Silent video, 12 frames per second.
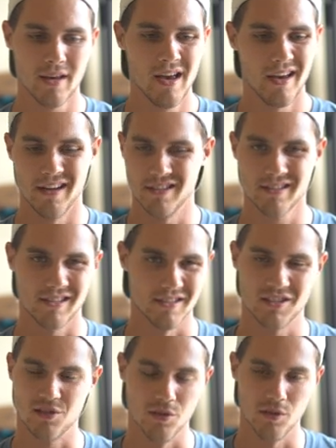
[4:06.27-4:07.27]
And it's just gonna
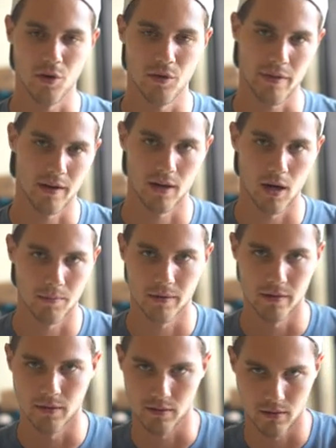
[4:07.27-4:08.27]
screw the whole thing up
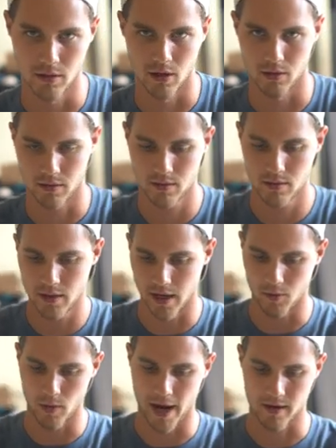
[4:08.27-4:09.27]
and
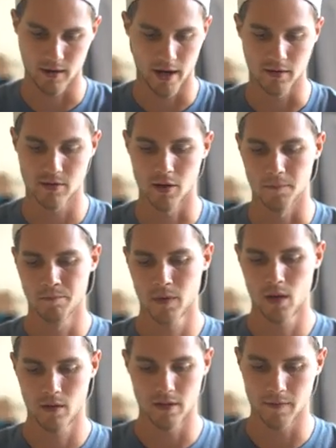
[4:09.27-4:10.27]
kind of whack it out. So
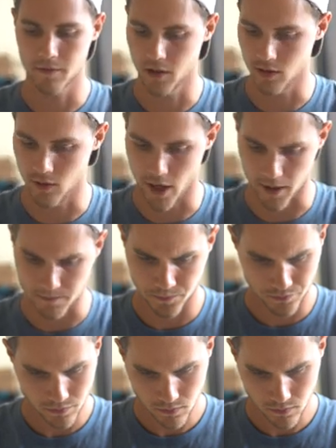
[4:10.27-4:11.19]
definitely do that.